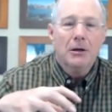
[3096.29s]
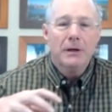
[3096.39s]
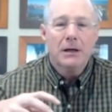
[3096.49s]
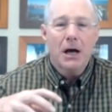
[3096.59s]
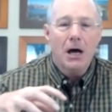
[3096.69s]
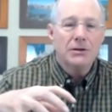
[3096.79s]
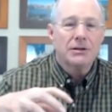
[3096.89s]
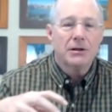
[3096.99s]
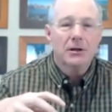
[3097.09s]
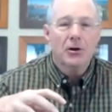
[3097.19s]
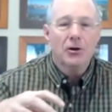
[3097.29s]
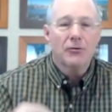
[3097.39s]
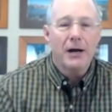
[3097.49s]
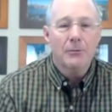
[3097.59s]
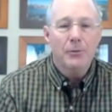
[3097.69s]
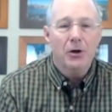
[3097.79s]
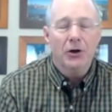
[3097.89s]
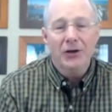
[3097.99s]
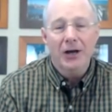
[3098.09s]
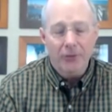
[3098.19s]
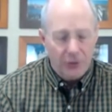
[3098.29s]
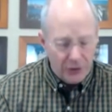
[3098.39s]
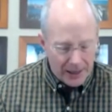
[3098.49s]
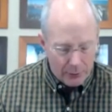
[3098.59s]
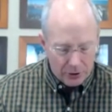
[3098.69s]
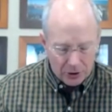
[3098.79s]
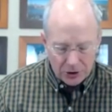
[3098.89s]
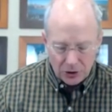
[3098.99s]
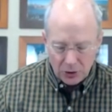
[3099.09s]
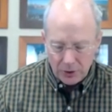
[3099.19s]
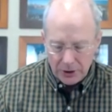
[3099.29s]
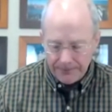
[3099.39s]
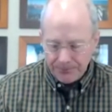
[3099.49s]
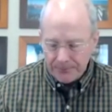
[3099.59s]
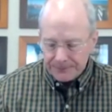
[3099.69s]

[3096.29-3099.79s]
because, you know, you're trying to build it. The other thing I would look at doing